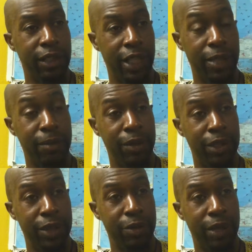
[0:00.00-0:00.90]
their
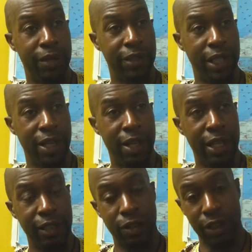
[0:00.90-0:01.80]
communities wherever they are
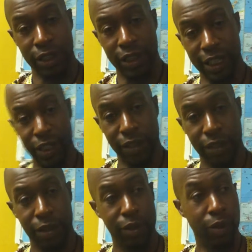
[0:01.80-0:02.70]
in
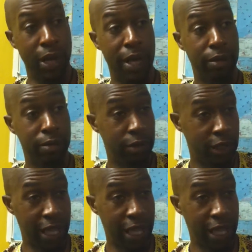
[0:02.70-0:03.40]
organizations throughout the